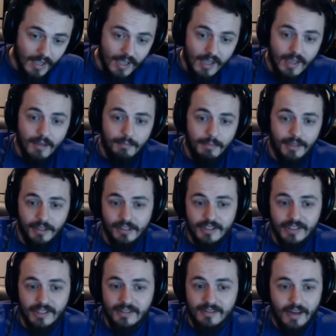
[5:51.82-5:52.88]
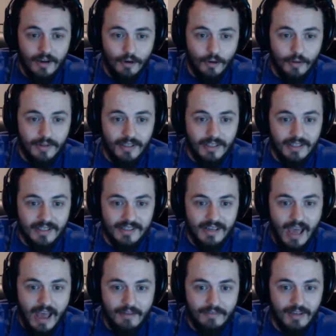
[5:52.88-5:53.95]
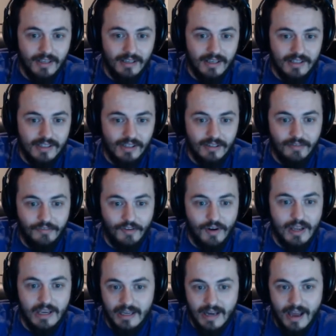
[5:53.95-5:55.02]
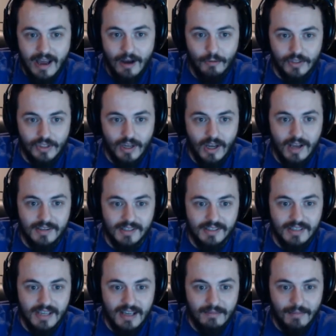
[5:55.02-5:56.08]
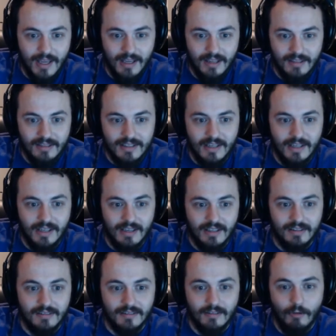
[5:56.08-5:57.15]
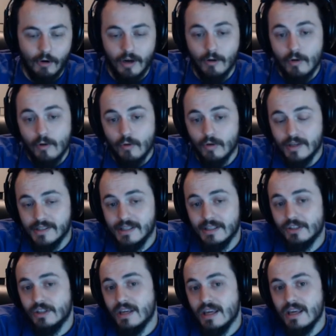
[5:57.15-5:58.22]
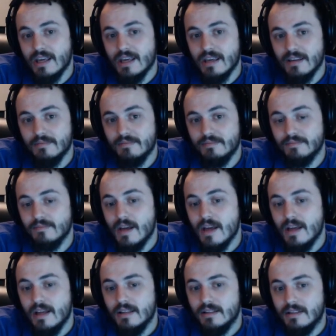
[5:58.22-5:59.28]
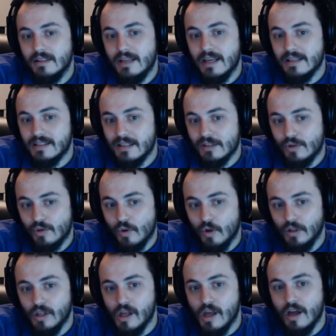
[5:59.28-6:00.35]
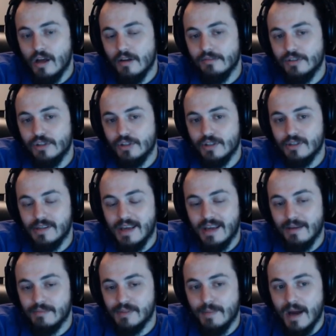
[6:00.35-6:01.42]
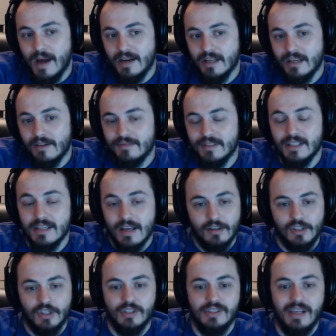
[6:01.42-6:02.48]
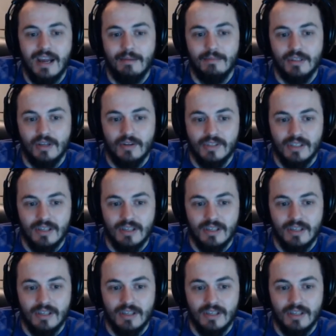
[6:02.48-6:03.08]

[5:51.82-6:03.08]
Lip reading: Billy just says no, and then he doesn't have it, and he starts freaking out, which causes Deadman to, or essentially he gets control of Shazam's body enough to yell Shazam. He turns into